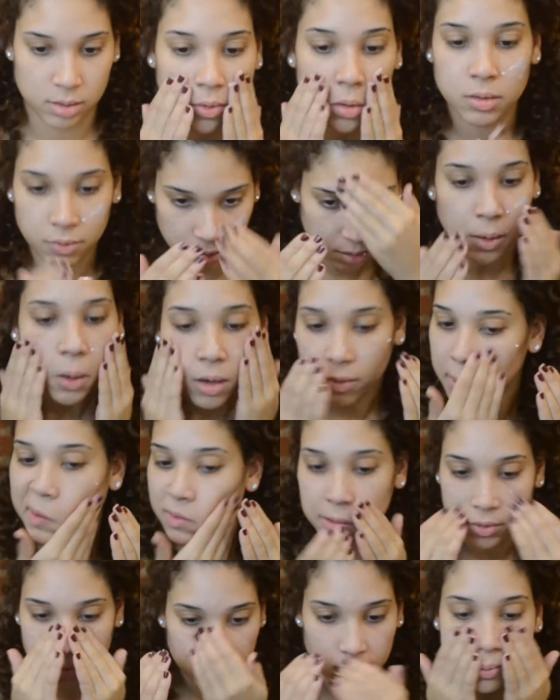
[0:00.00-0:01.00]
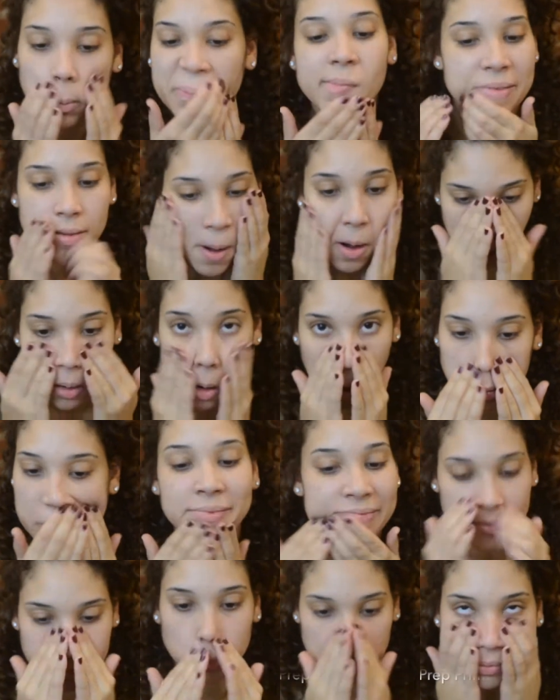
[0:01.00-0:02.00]
Perfect Prepped Primer.
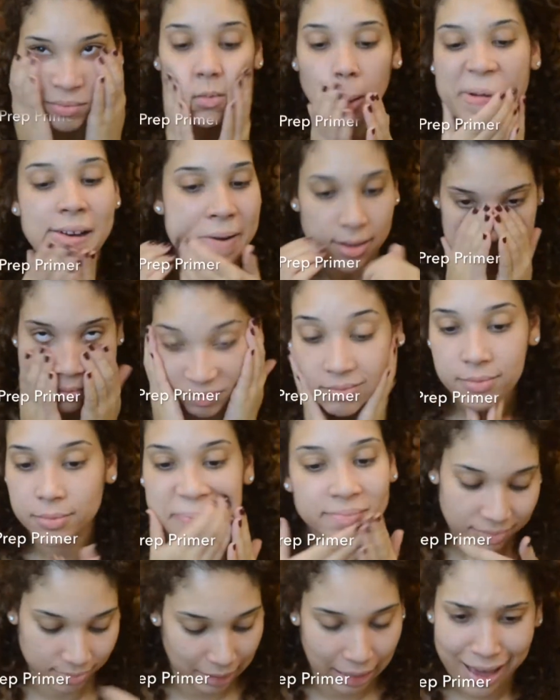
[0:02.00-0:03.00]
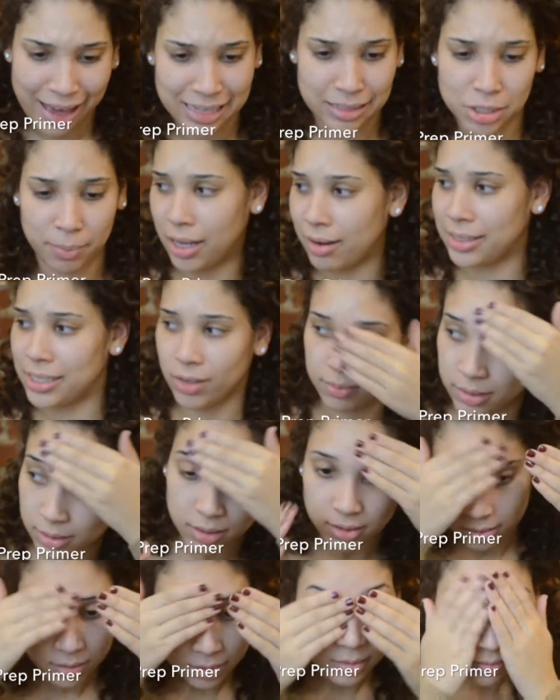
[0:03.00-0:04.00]
And I'm just putting this
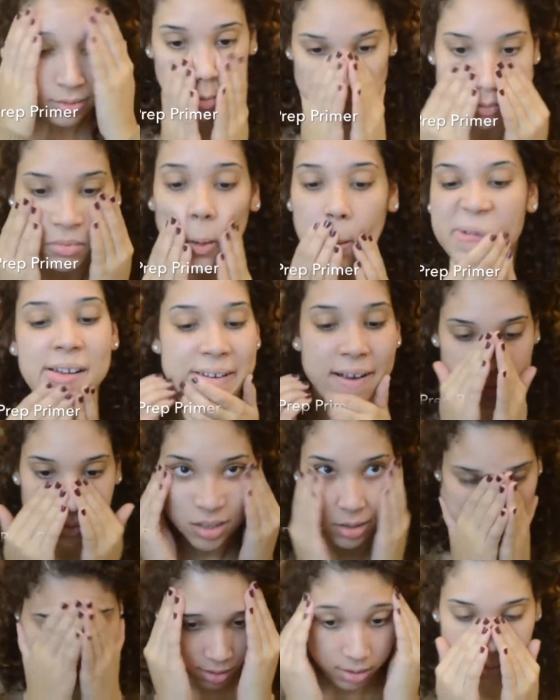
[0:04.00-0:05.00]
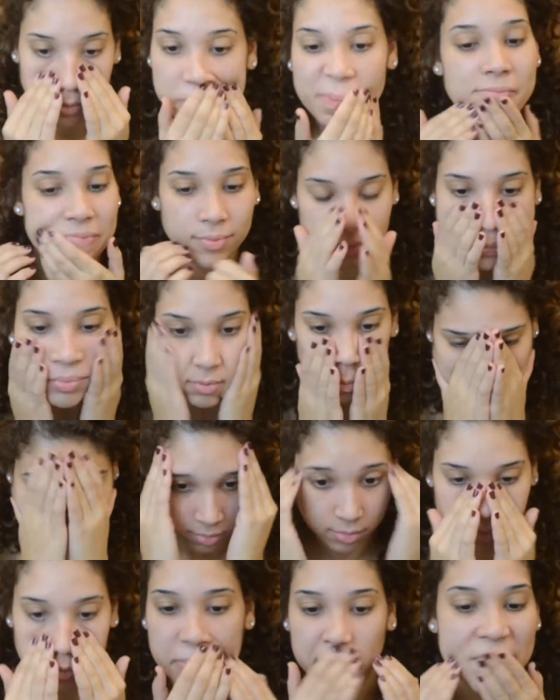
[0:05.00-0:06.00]
all over my face to minimize my
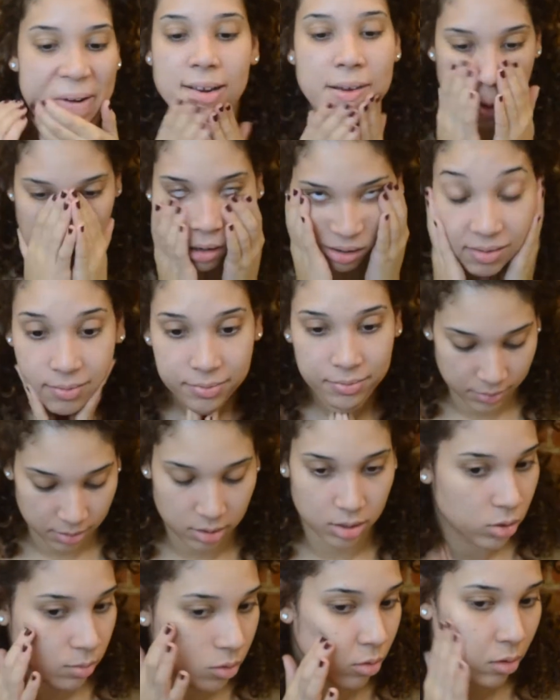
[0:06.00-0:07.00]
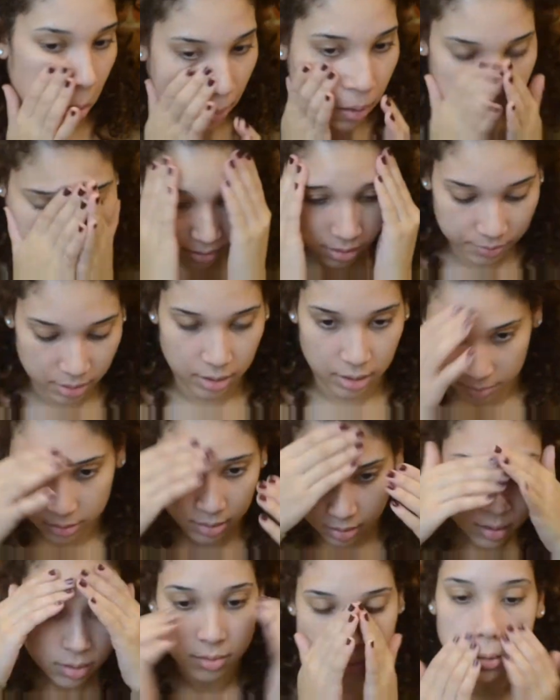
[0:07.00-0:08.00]
pores and make sure that my makeup lasts
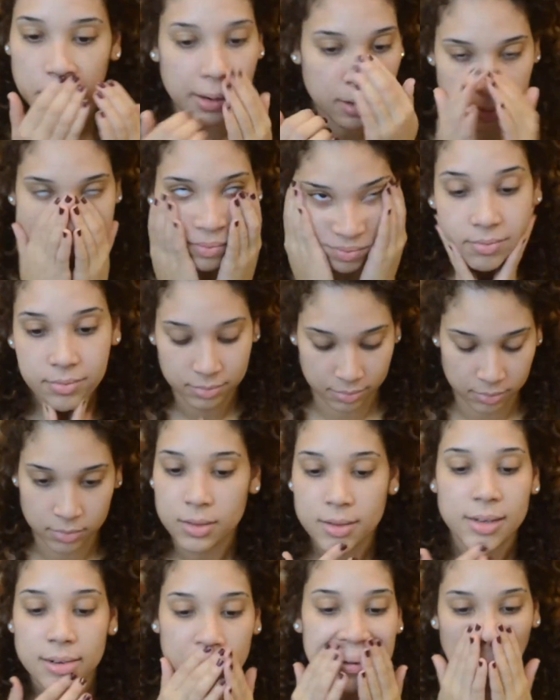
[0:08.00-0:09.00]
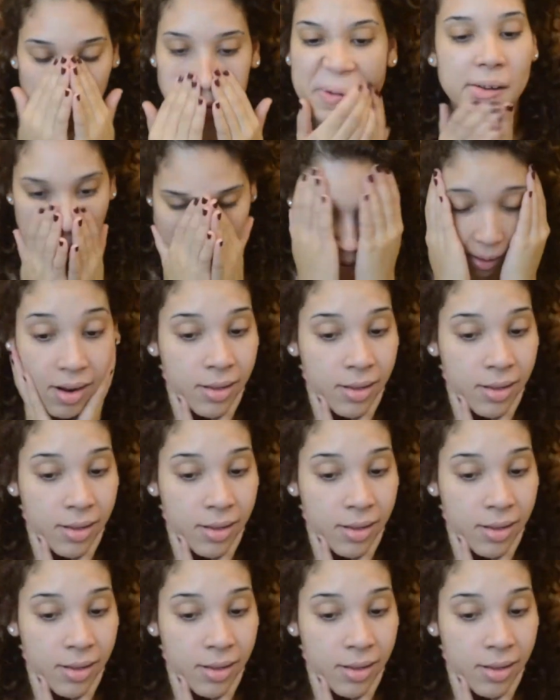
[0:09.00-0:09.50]
longer throughout the night, of course.